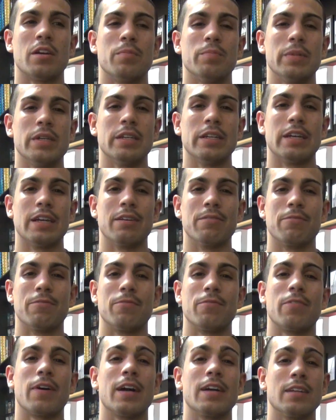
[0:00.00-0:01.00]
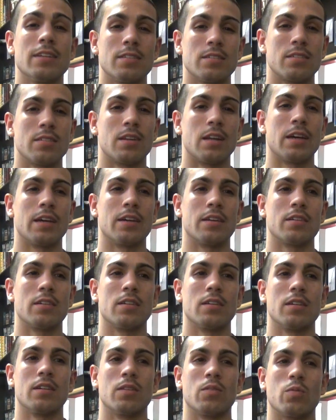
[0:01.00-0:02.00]
me to get fights. Like
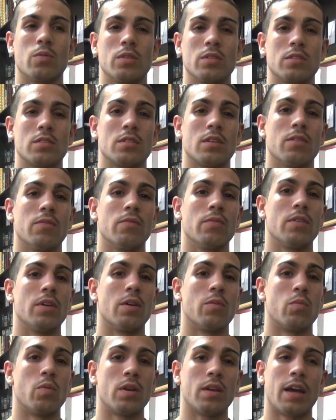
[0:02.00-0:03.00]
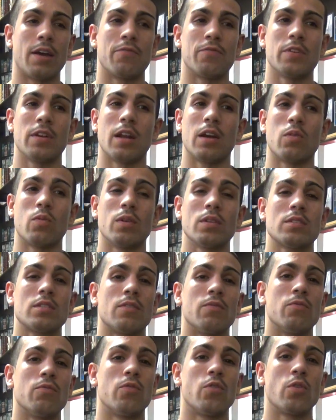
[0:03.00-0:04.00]
I feel like once
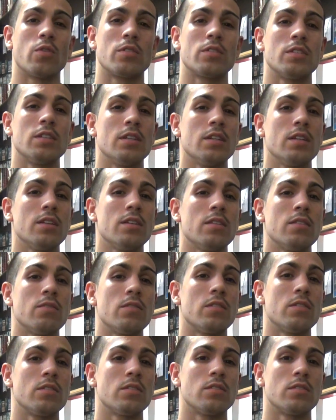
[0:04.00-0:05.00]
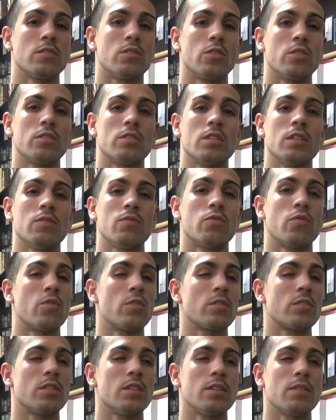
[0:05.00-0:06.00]
I'm 13,
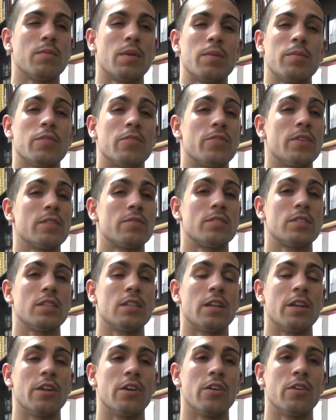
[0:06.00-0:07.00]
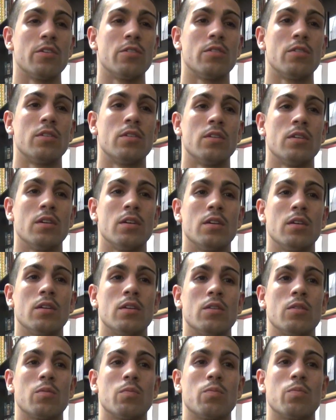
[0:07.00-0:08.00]
14, maybe 15-0,
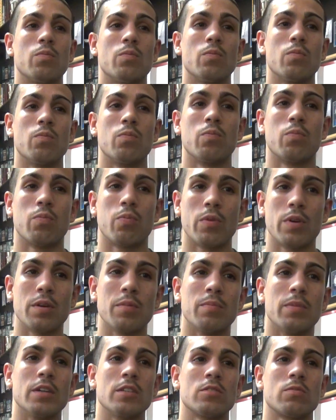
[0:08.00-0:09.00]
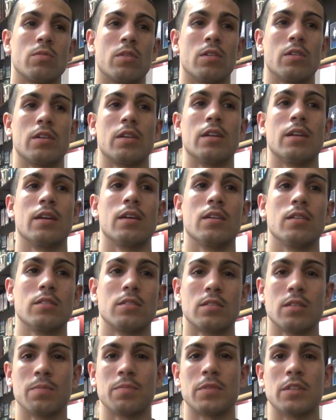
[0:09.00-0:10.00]
pretty much we're looking at
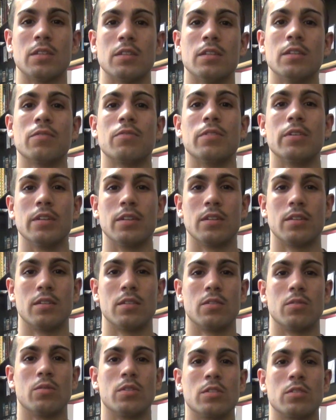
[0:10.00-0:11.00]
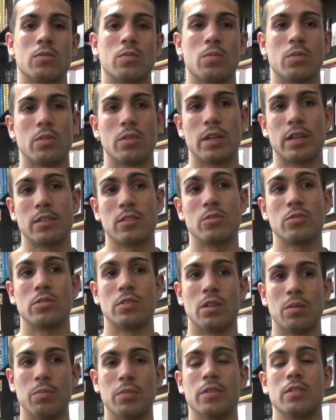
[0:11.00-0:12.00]
something different once we're at those
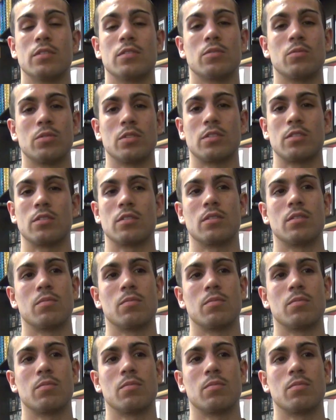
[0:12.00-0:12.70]
numbers. Which